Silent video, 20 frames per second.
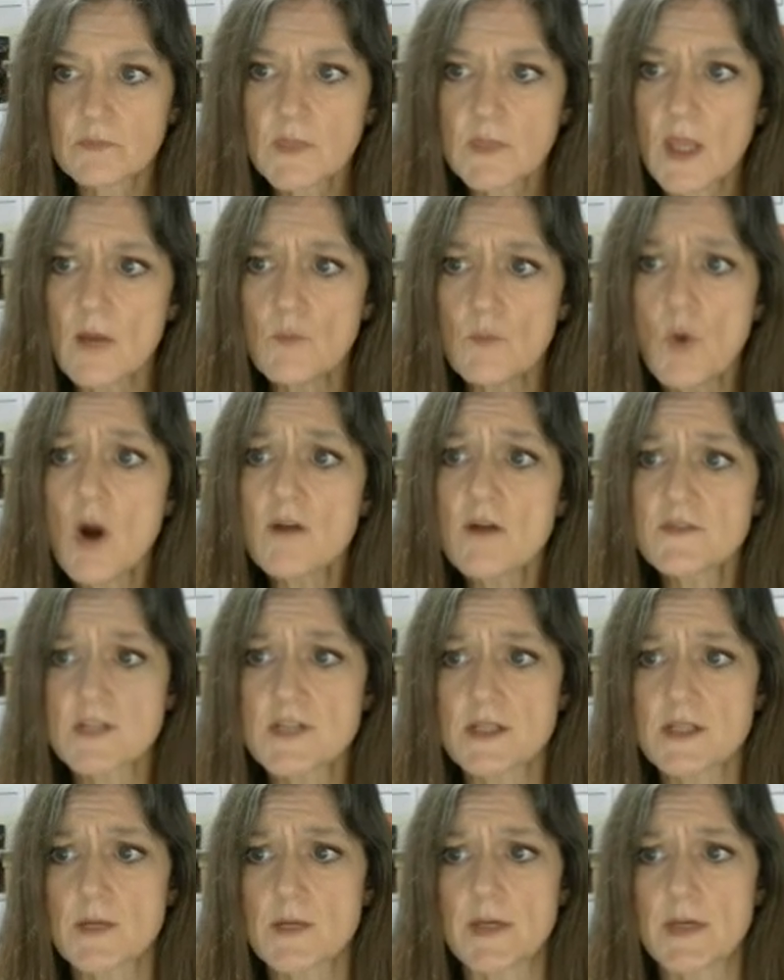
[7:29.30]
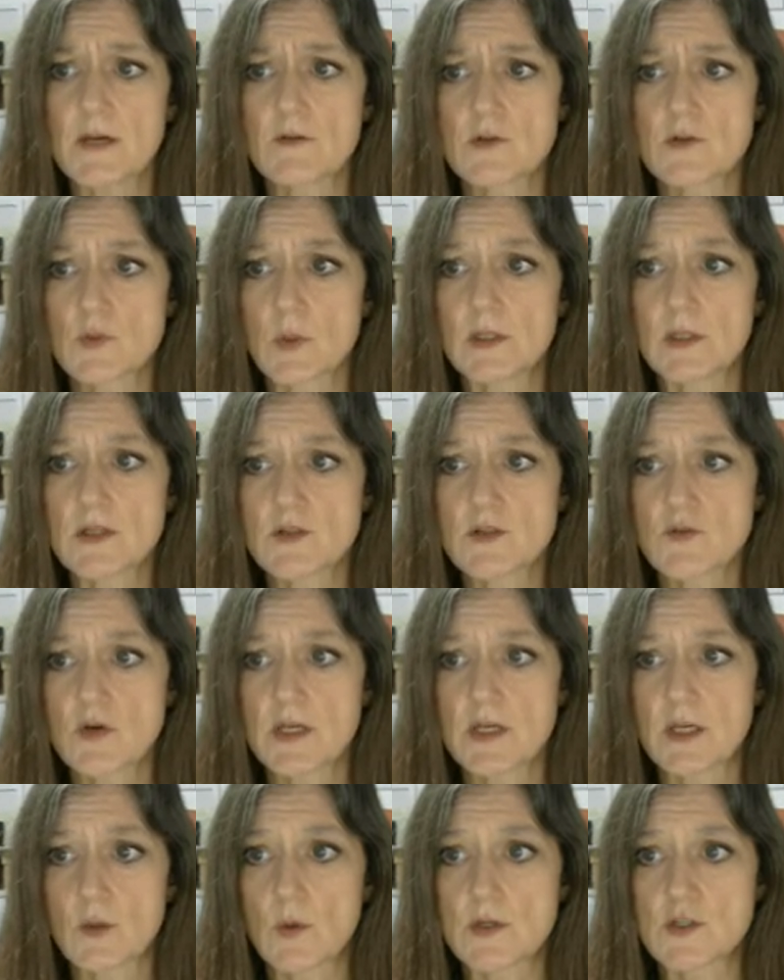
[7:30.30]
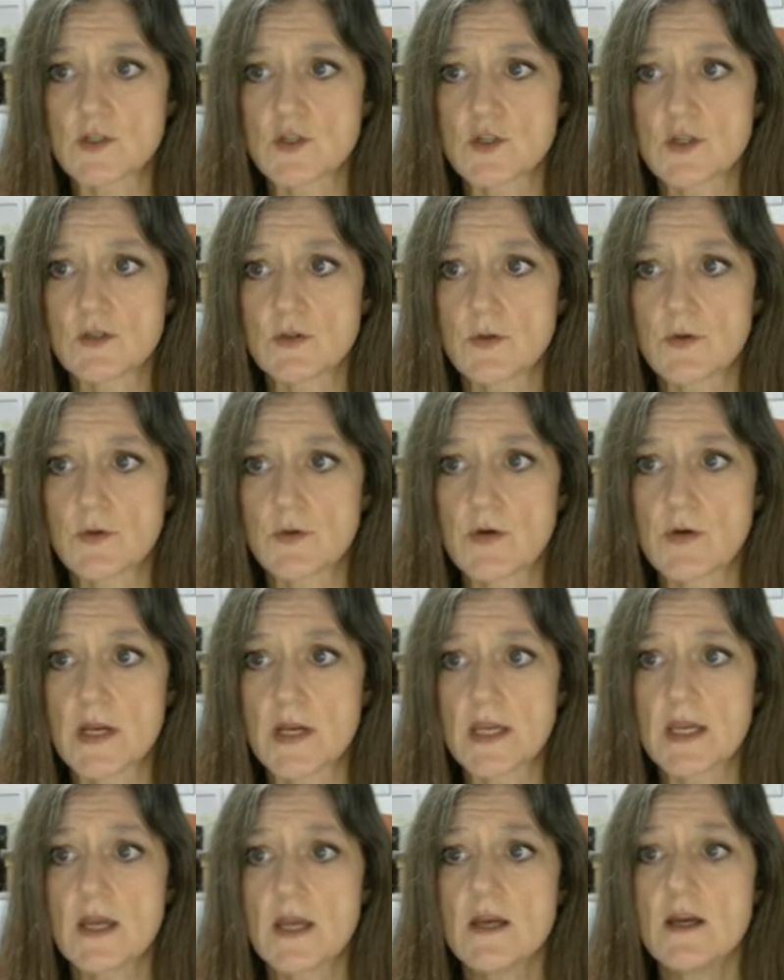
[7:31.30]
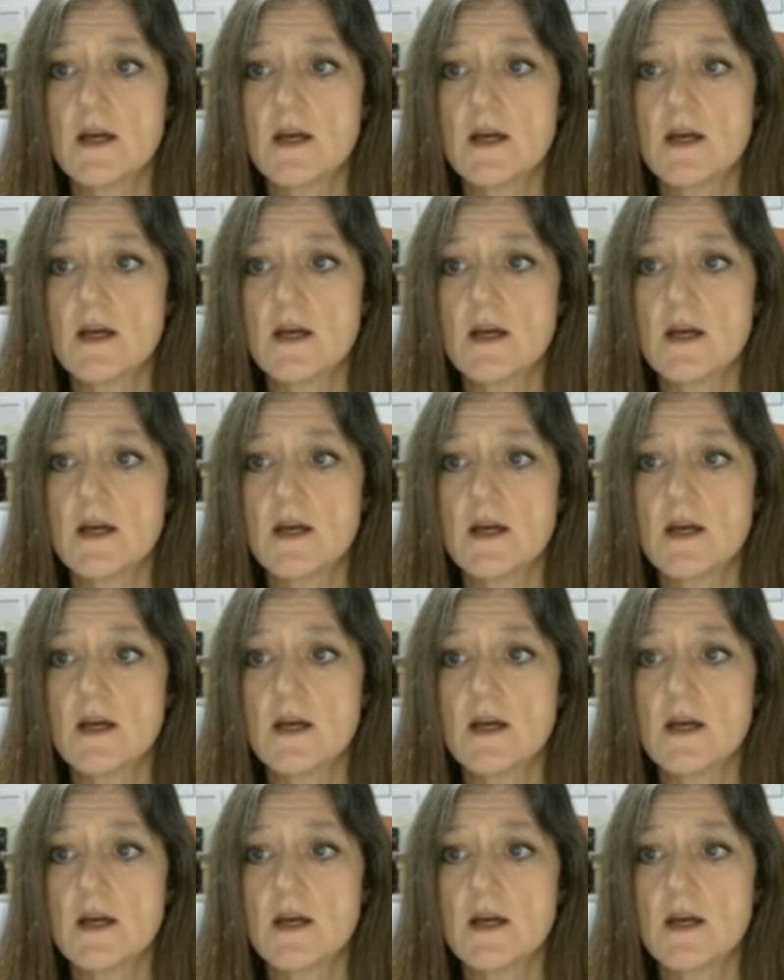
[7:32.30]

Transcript: And what I've done up here, as well as writing question 3,